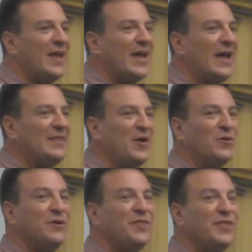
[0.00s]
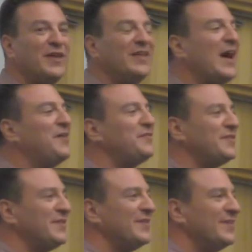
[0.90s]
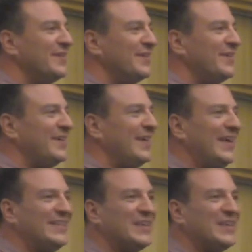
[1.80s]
and the only thing left in